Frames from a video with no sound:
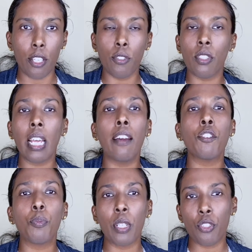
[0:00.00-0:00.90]
You don't
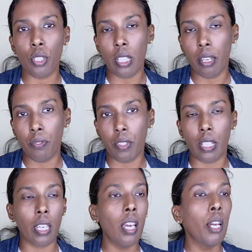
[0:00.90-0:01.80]
have to mention
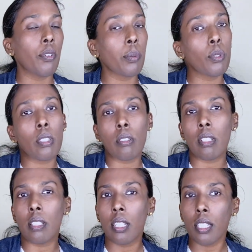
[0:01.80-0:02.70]
everything. From
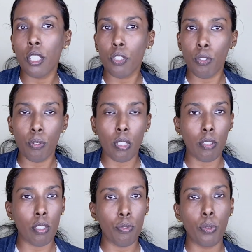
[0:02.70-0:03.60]
2013 to
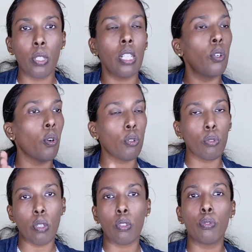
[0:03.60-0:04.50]
2014 or
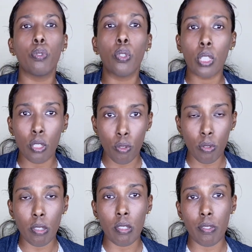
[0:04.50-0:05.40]
2014 to
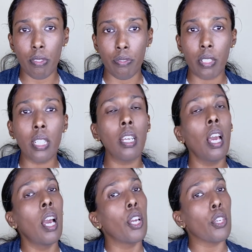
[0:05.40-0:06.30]
2015,
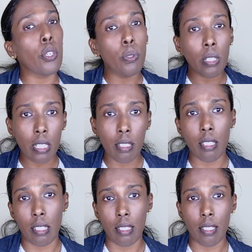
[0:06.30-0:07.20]
you did
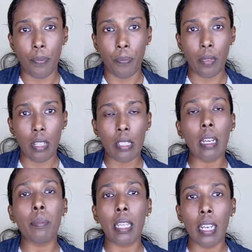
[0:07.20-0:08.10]
this.
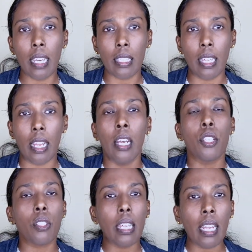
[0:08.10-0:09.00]
Something like that.
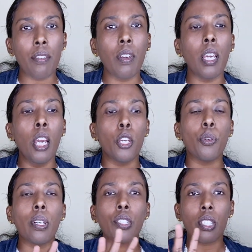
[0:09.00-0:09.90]
So that way
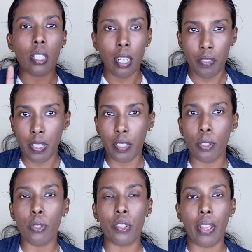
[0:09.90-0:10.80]
you are just covering
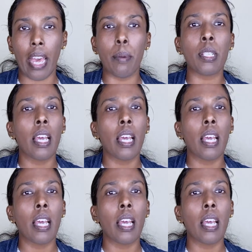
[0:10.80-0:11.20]
those gaps,